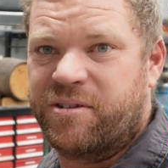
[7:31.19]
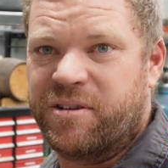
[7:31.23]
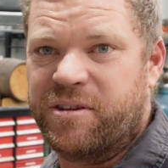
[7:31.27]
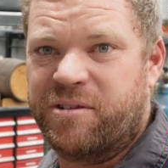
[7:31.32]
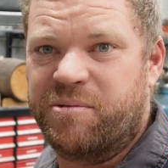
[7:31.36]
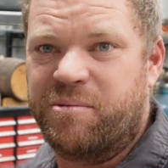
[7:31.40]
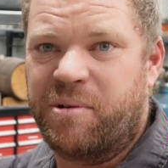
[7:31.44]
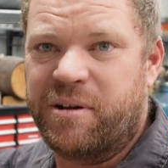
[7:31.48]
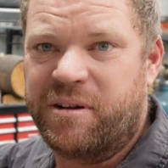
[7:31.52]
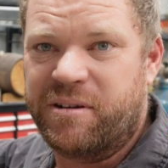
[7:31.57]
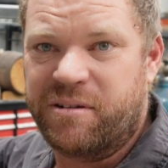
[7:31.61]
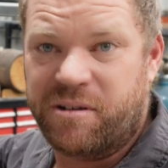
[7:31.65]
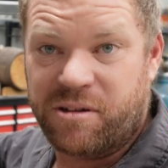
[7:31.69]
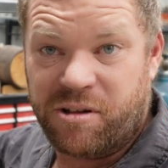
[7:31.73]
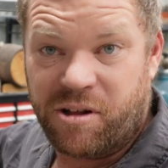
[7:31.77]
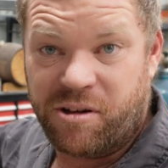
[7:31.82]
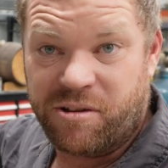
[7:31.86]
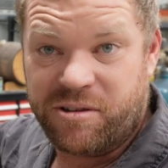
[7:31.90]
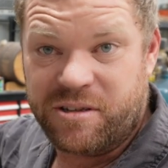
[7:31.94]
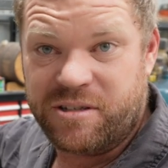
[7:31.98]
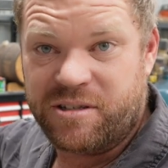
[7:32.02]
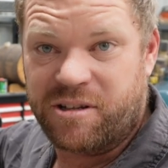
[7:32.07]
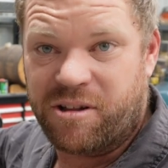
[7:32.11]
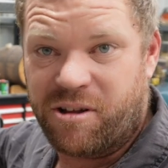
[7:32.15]
this one
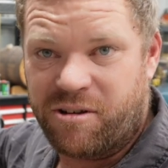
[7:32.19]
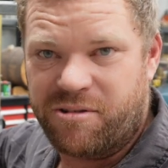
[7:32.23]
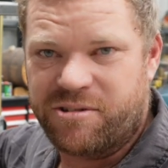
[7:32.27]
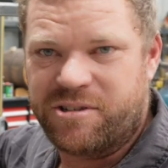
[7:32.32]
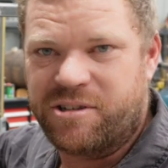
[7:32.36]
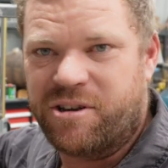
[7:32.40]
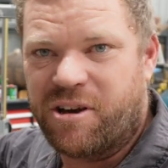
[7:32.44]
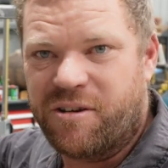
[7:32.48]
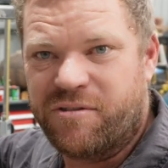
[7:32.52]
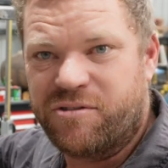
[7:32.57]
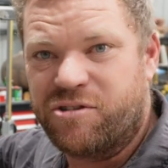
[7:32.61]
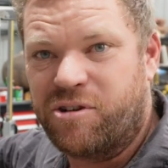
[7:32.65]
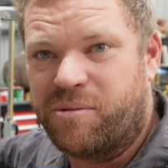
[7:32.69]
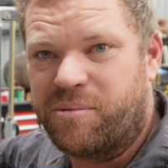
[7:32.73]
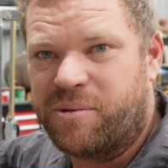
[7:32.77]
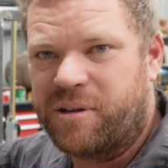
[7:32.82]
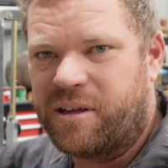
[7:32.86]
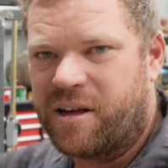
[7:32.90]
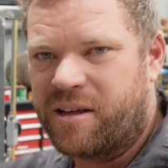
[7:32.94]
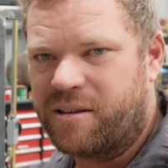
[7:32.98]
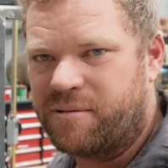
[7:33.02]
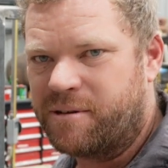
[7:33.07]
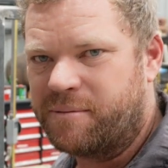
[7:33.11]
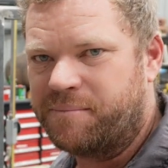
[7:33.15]
is closing over top of the
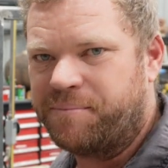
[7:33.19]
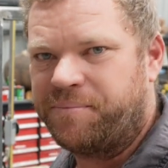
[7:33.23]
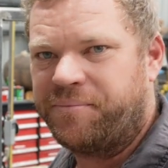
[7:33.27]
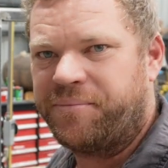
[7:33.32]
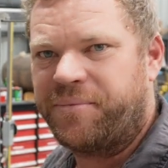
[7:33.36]
other one.